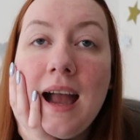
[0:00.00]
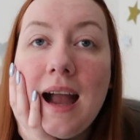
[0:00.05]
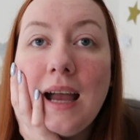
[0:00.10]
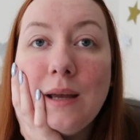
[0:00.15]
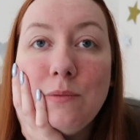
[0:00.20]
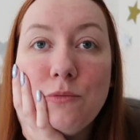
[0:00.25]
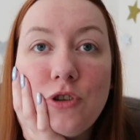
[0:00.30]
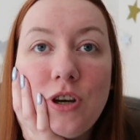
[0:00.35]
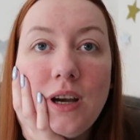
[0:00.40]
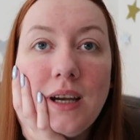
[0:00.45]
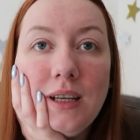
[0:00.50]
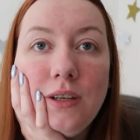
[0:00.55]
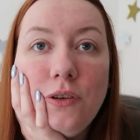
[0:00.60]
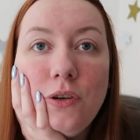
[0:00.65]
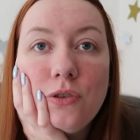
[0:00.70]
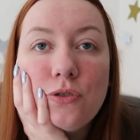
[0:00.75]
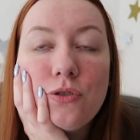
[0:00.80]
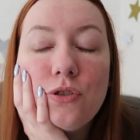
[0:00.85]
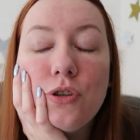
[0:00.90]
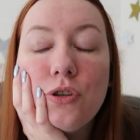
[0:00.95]
I'm trying
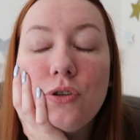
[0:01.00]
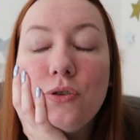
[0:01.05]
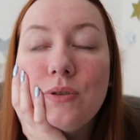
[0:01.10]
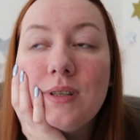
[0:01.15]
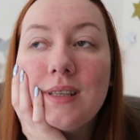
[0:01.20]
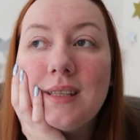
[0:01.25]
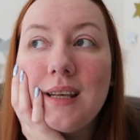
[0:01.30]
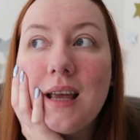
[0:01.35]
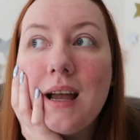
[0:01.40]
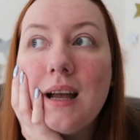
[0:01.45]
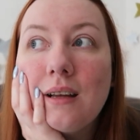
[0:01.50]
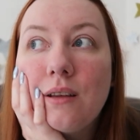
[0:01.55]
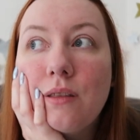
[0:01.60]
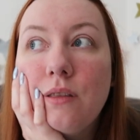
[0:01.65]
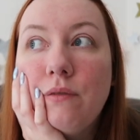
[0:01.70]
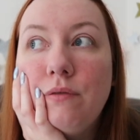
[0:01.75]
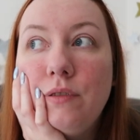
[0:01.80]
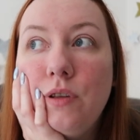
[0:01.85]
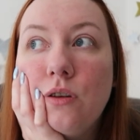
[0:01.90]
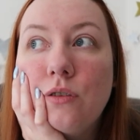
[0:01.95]
not to
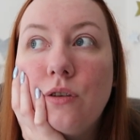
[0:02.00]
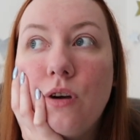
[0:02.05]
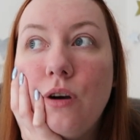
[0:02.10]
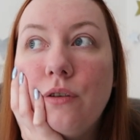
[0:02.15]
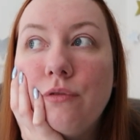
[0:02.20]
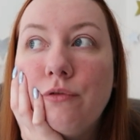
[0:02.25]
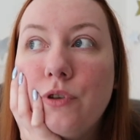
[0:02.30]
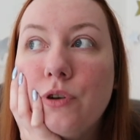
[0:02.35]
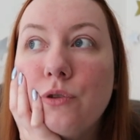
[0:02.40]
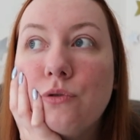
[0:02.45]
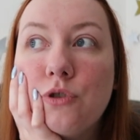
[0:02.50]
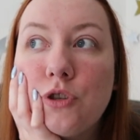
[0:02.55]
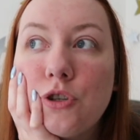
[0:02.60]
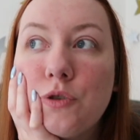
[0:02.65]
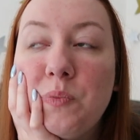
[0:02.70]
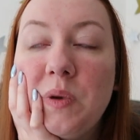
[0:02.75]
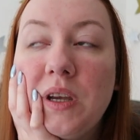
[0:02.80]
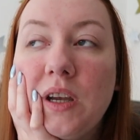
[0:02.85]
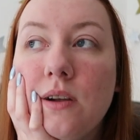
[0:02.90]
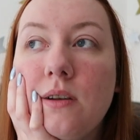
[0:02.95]
sack the vlog off though,
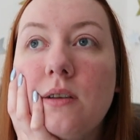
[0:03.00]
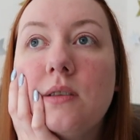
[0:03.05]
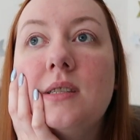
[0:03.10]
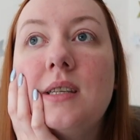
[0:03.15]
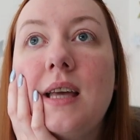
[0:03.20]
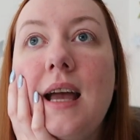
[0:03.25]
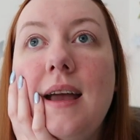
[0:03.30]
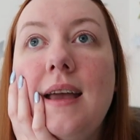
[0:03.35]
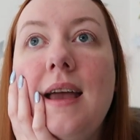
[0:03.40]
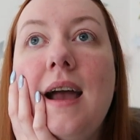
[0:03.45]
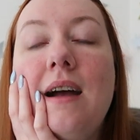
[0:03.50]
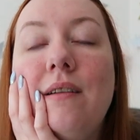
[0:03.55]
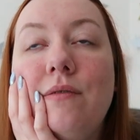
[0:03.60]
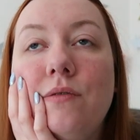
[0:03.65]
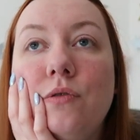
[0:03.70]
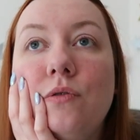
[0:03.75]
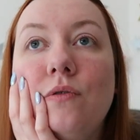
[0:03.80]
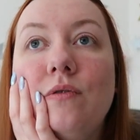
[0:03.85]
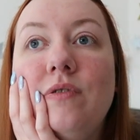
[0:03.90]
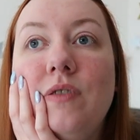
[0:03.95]
just because I
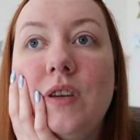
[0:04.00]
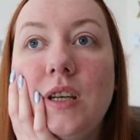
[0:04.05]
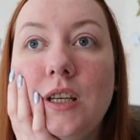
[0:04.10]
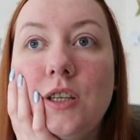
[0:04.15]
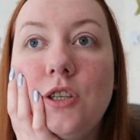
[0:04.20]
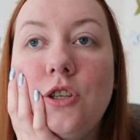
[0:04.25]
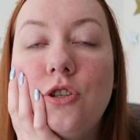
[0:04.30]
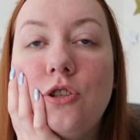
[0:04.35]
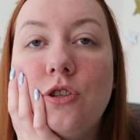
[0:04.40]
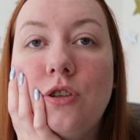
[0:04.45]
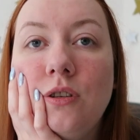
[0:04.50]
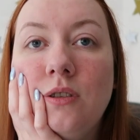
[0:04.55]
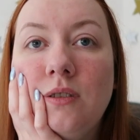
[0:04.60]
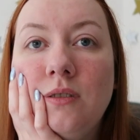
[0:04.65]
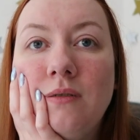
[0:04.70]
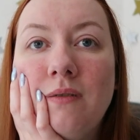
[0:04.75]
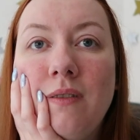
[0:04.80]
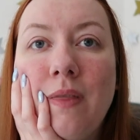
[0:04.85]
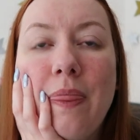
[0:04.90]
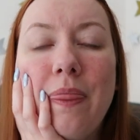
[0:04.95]
haven't finished
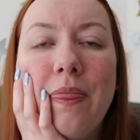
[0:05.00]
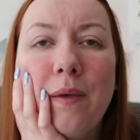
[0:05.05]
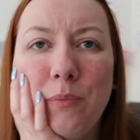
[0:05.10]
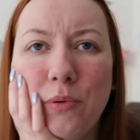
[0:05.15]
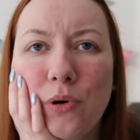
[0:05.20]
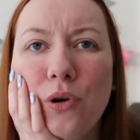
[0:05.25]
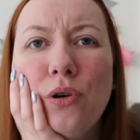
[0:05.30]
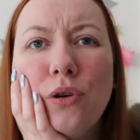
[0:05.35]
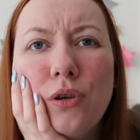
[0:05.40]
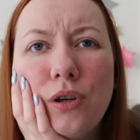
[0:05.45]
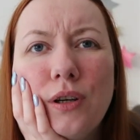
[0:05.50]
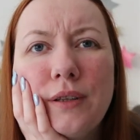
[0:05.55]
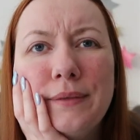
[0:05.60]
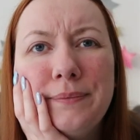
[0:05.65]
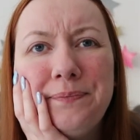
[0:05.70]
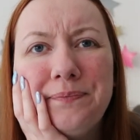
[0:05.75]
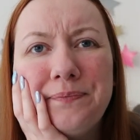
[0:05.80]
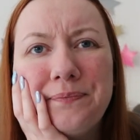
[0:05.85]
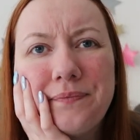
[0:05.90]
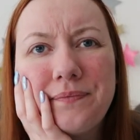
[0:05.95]
the book.
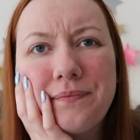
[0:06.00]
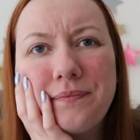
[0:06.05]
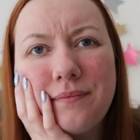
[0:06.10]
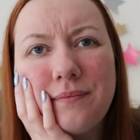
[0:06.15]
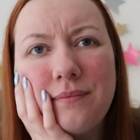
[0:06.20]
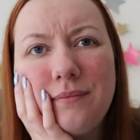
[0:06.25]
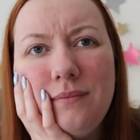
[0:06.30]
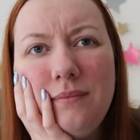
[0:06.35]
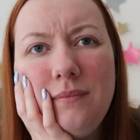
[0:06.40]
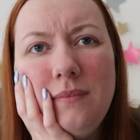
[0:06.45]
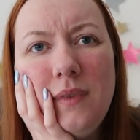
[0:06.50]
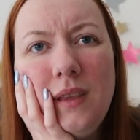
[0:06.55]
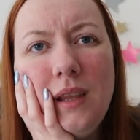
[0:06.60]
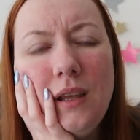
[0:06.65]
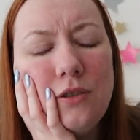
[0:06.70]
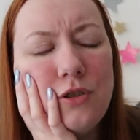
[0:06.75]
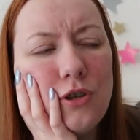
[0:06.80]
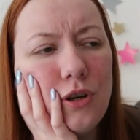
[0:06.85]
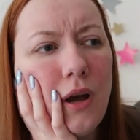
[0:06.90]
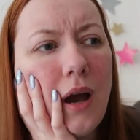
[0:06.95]

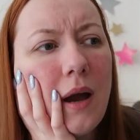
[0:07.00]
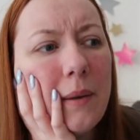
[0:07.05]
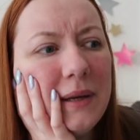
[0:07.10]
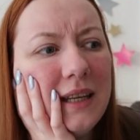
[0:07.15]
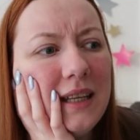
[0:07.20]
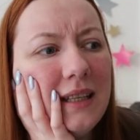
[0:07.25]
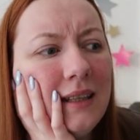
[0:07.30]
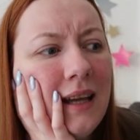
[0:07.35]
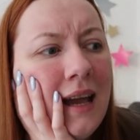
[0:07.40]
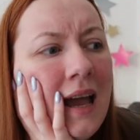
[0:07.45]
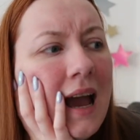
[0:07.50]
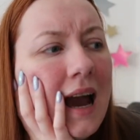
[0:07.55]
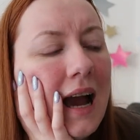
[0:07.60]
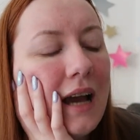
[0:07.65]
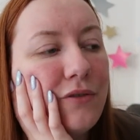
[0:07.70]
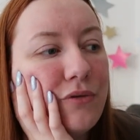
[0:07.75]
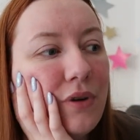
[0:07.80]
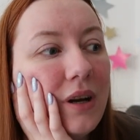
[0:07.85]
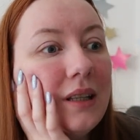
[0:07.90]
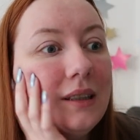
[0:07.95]
Do you know what I mean?
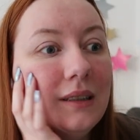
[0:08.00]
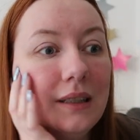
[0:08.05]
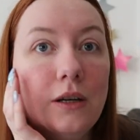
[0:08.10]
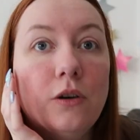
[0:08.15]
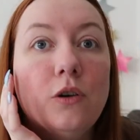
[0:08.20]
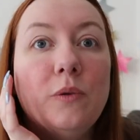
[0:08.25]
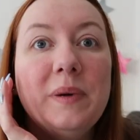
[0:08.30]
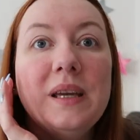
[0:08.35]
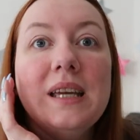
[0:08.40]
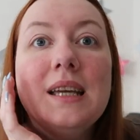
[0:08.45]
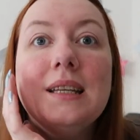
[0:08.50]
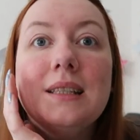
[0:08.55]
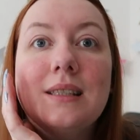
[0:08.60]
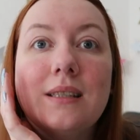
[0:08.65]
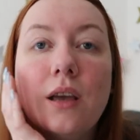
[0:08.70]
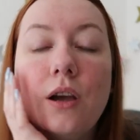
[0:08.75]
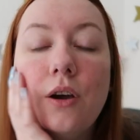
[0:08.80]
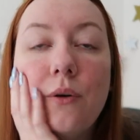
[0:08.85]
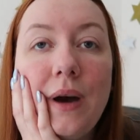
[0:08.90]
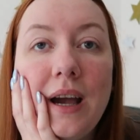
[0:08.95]
I've read a little bit,
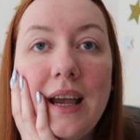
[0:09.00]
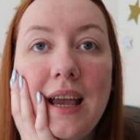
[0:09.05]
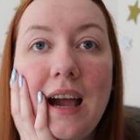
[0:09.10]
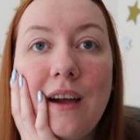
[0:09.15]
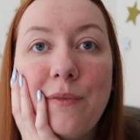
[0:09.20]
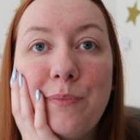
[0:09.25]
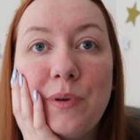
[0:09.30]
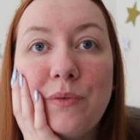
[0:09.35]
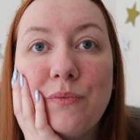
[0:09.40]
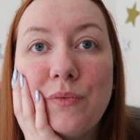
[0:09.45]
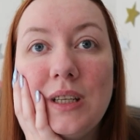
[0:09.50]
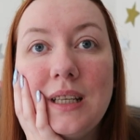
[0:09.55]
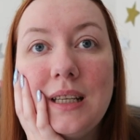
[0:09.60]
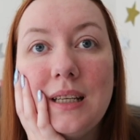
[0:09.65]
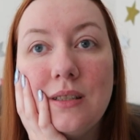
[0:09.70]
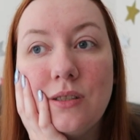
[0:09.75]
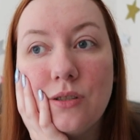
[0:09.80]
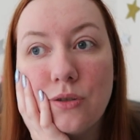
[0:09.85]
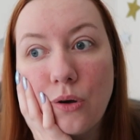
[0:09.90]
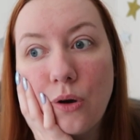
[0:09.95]
so I have been
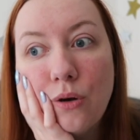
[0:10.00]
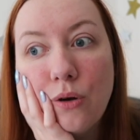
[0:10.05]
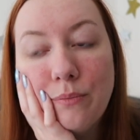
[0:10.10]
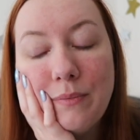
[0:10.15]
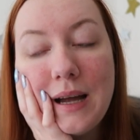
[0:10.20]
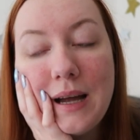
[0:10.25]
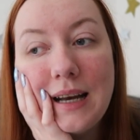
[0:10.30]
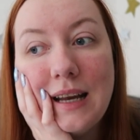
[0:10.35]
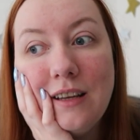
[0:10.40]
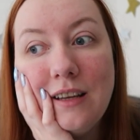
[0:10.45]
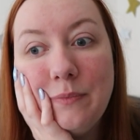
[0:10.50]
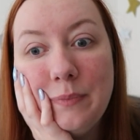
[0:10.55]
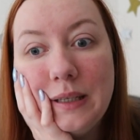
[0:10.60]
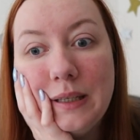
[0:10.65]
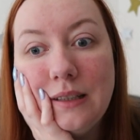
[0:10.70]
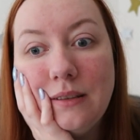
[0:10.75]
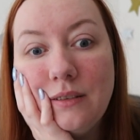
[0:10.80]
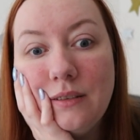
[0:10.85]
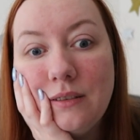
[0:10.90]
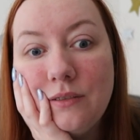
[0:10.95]
reading some, and I've
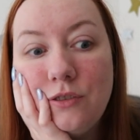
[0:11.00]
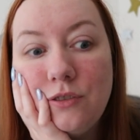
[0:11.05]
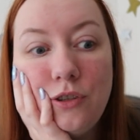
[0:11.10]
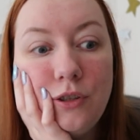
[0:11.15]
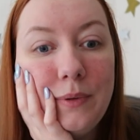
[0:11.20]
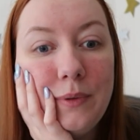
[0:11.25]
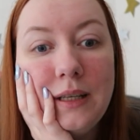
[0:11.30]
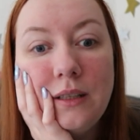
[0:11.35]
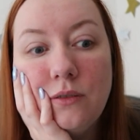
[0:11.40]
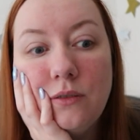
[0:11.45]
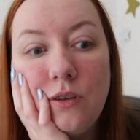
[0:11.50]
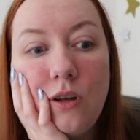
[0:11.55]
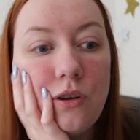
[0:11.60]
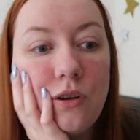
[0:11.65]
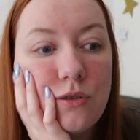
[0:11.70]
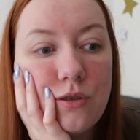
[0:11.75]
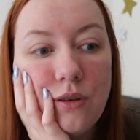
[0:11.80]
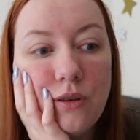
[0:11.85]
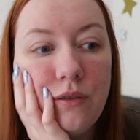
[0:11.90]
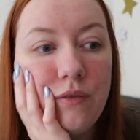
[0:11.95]

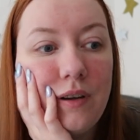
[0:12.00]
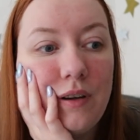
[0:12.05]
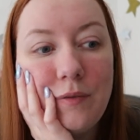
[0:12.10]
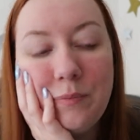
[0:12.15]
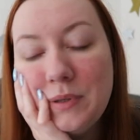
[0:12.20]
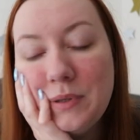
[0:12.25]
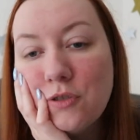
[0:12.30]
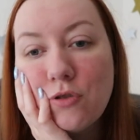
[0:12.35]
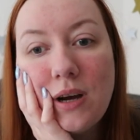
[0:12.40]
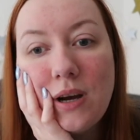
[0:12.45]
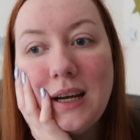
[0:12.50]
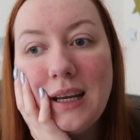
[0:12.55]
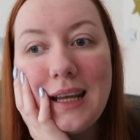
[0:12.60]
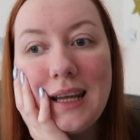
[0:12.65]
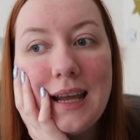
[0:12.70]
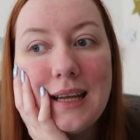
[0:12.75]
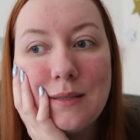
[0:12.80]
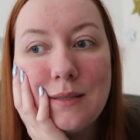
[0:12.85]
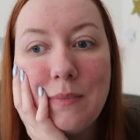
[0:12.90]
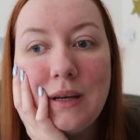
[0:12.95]
been trying to
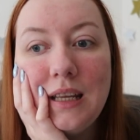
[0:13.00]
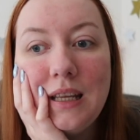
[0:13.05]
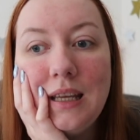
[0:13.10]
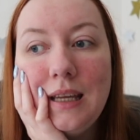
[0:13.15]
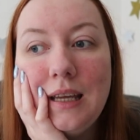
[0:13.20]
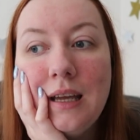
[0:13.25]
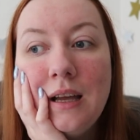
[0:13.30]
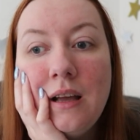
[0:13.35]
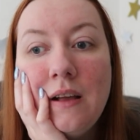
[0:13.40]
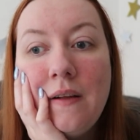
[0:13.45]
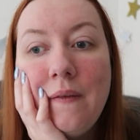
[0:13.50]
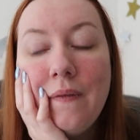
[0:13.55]
get as many